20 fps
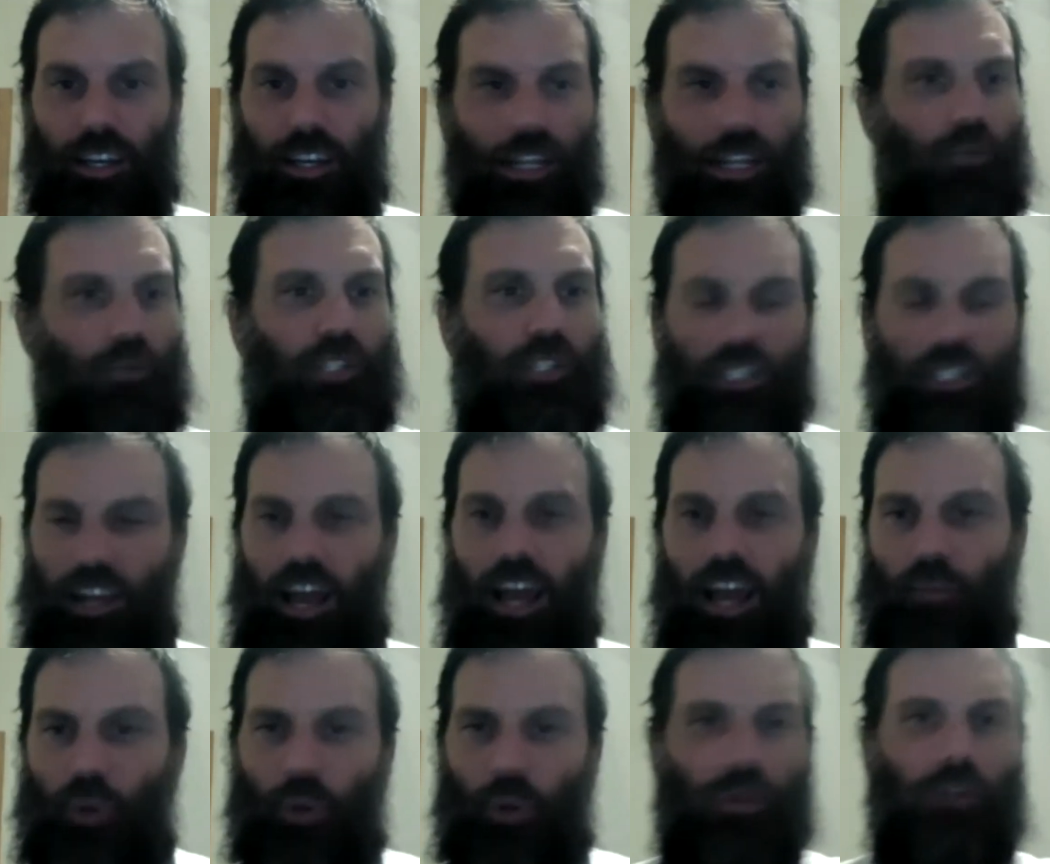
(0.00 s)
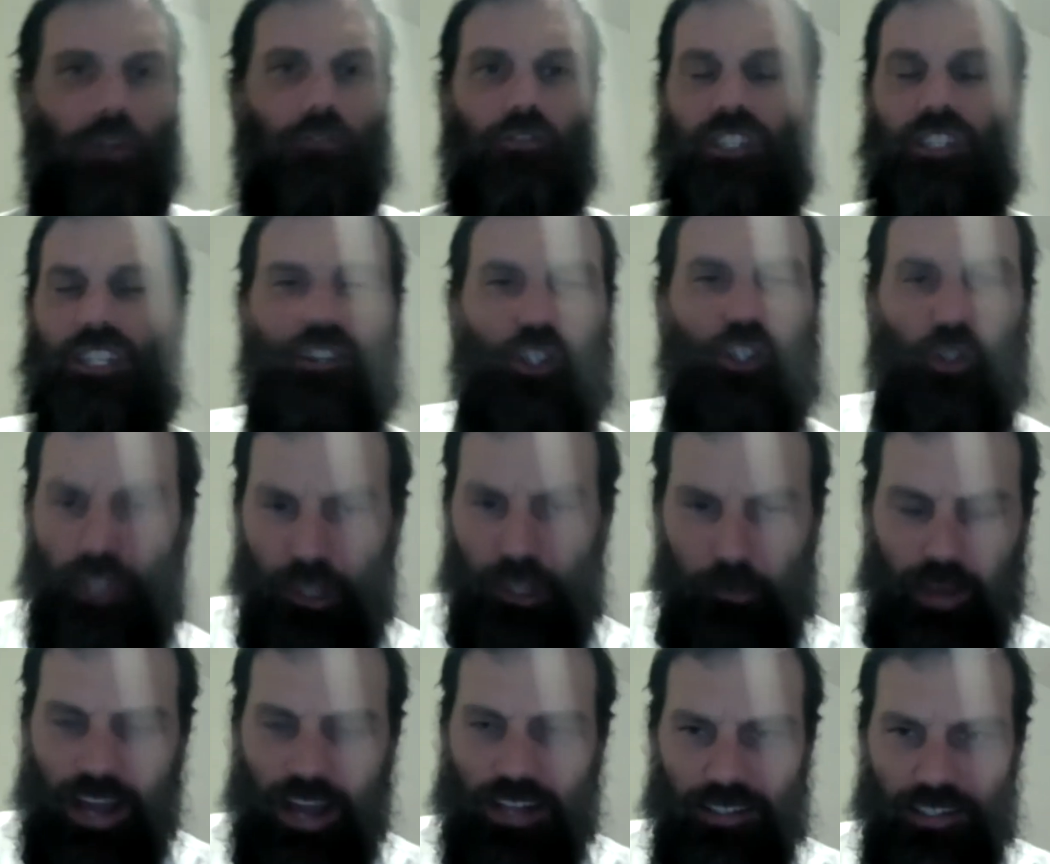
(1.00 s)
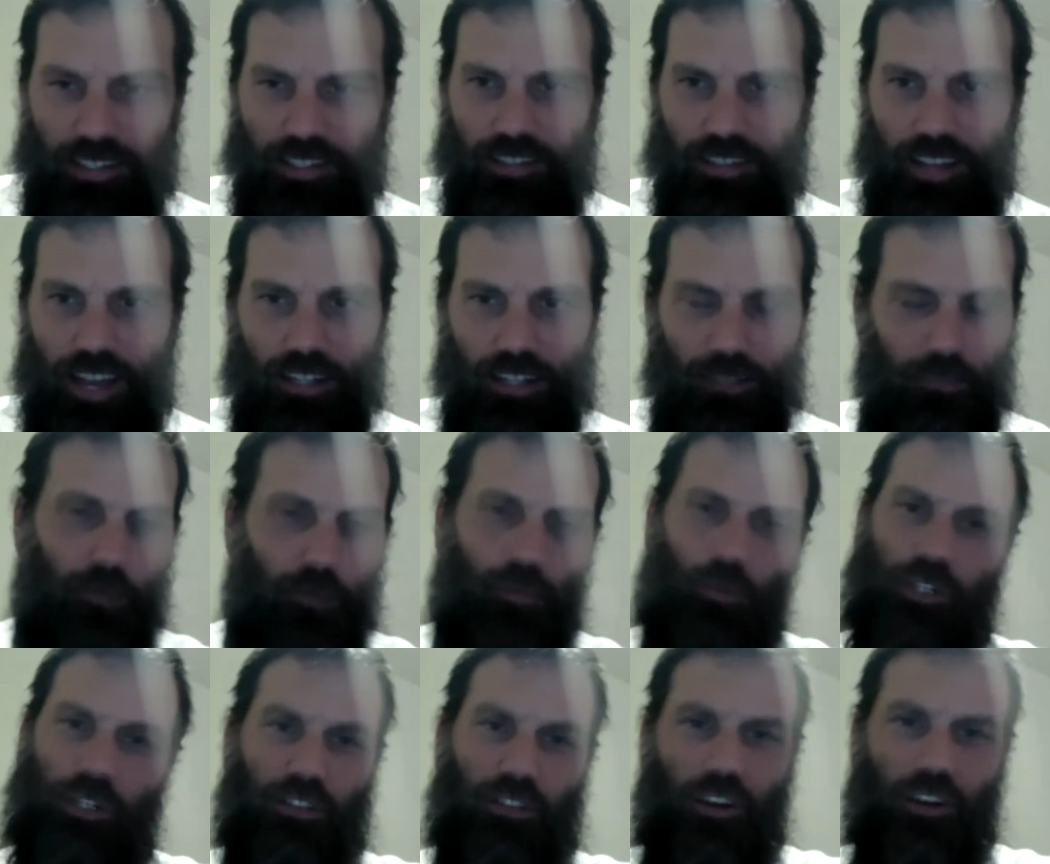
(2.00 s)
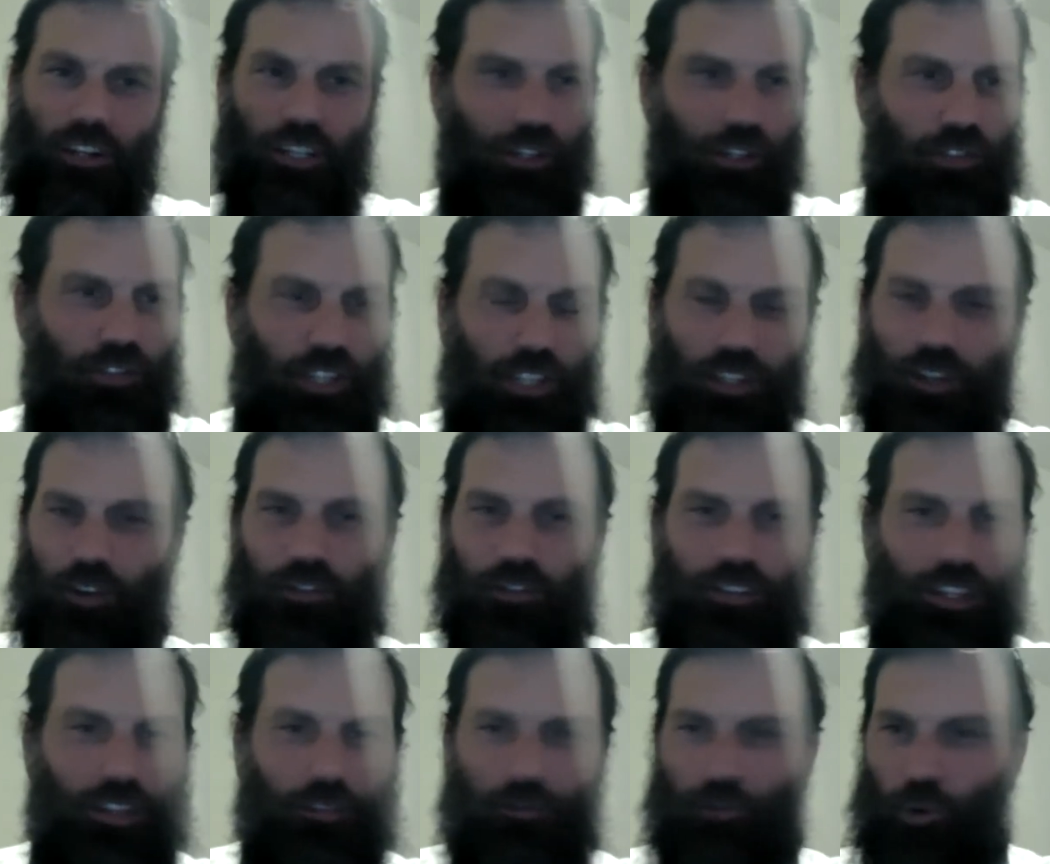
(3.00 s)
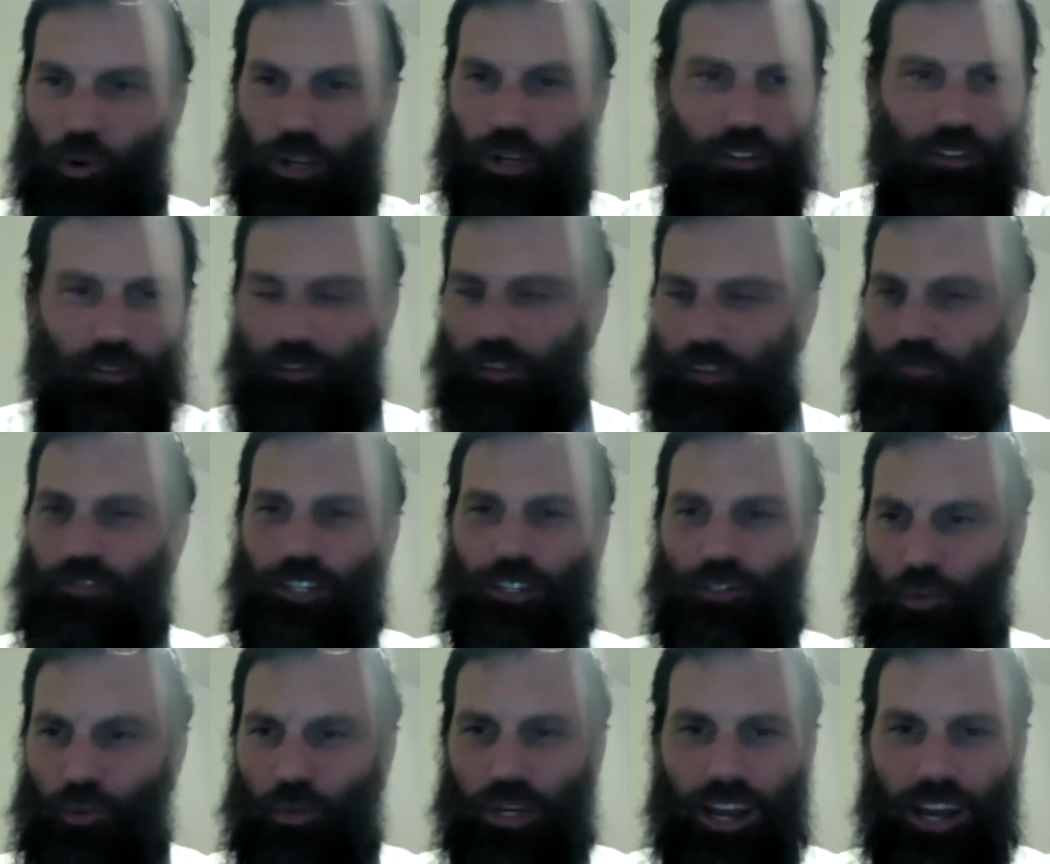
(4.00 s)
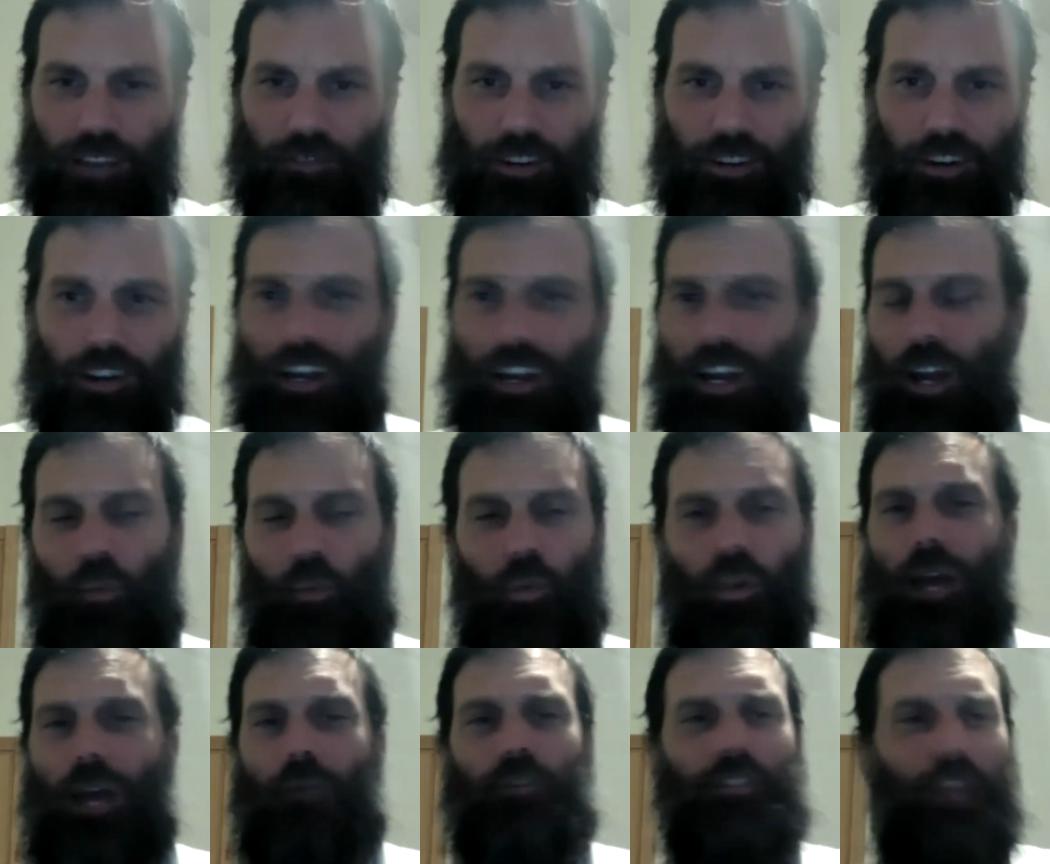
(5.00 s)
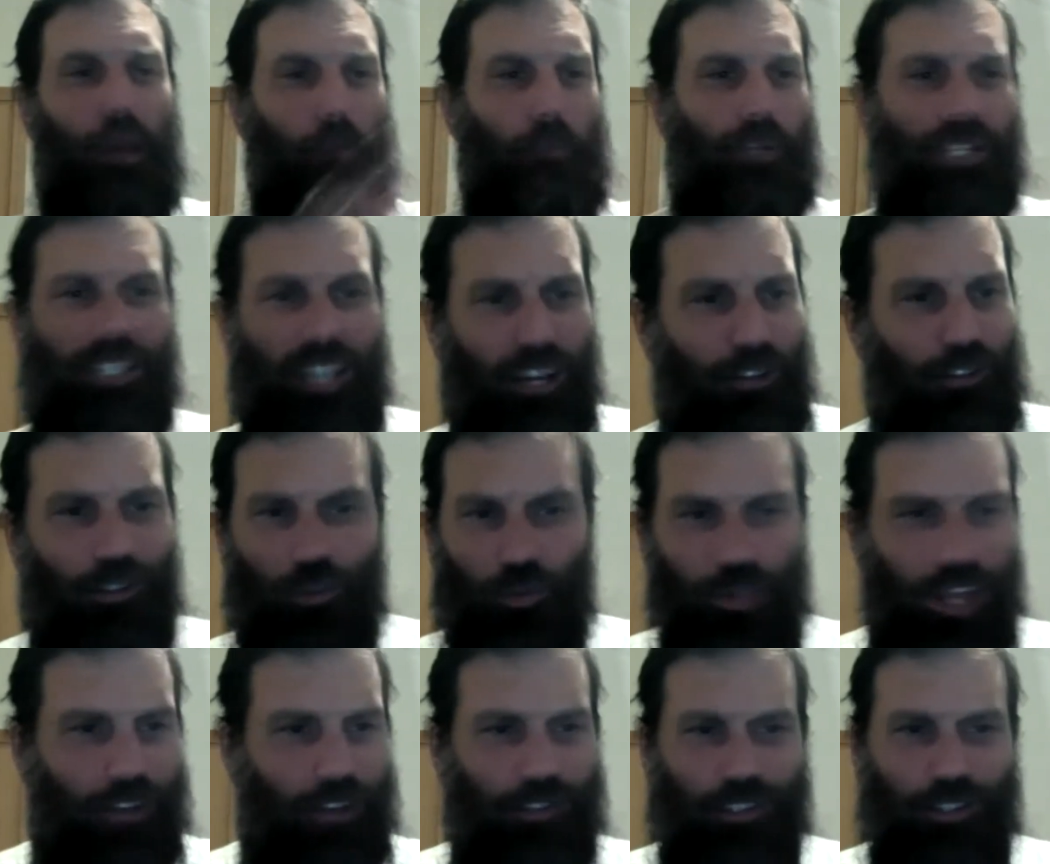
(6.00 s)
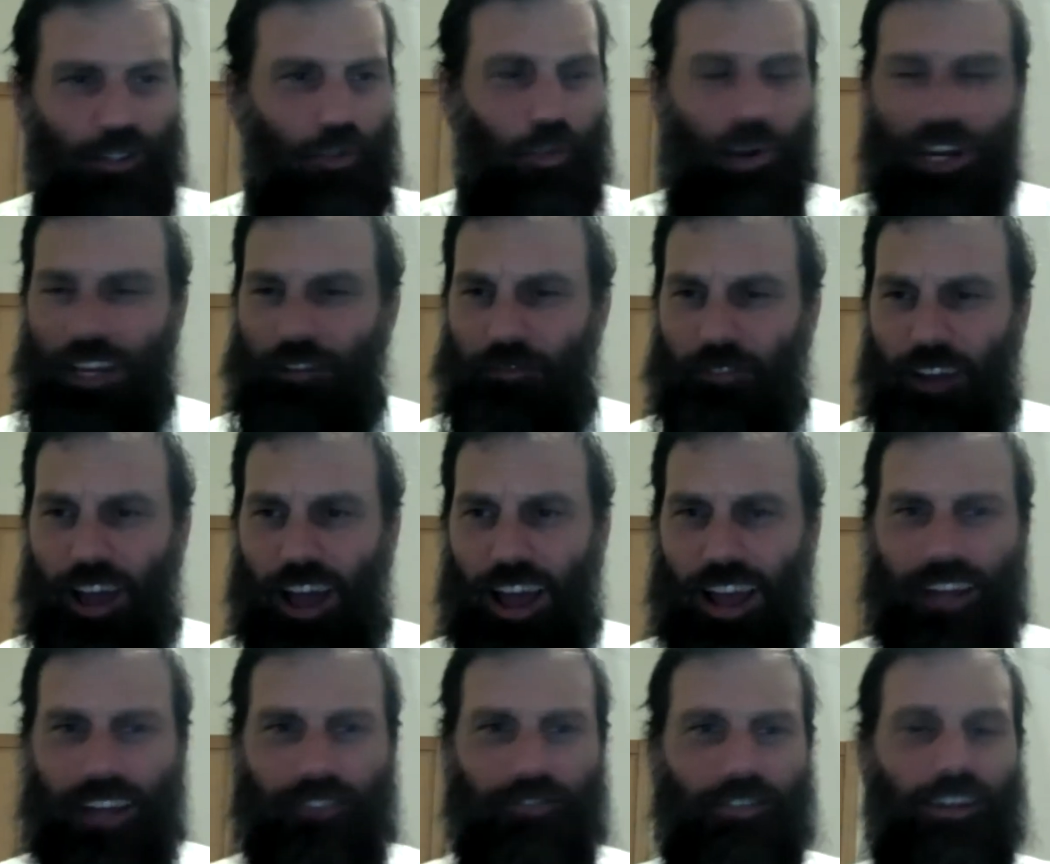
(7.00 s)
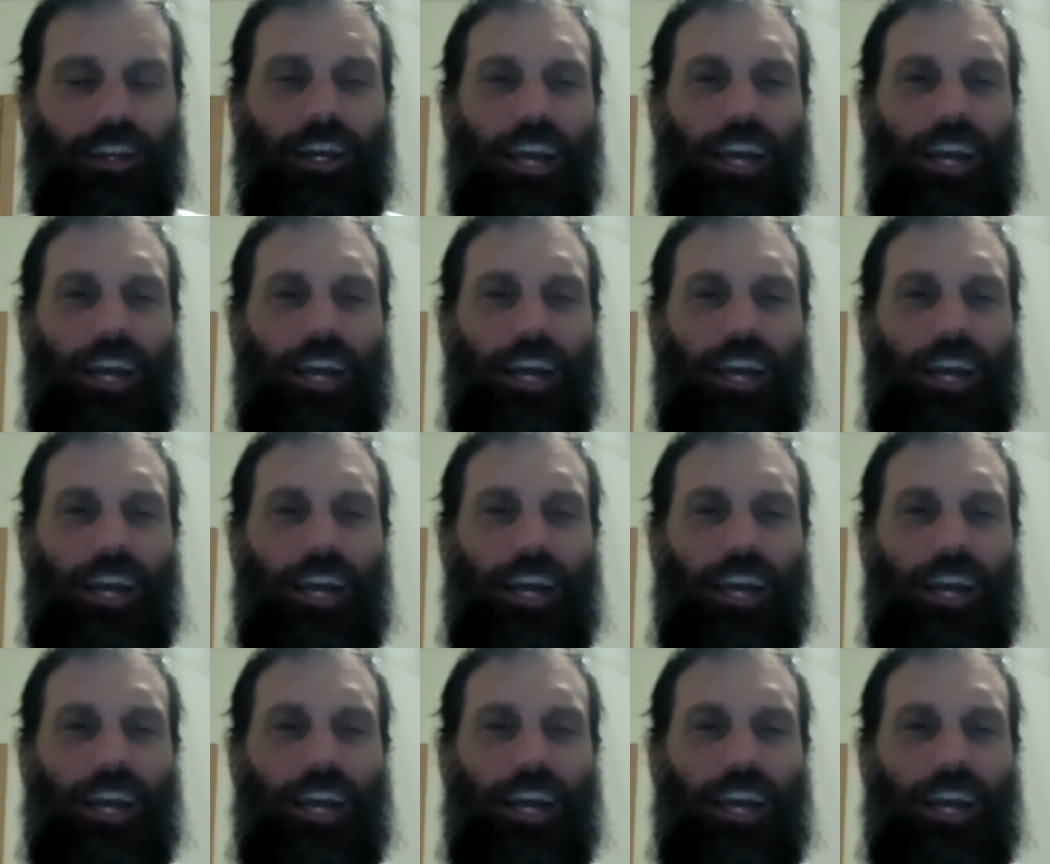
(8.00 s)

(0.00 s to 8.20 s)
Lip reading: There was a time where we were still using pesticides. Remember we started using those in the 40s or 50s or whenever? Well, that was up until 2025.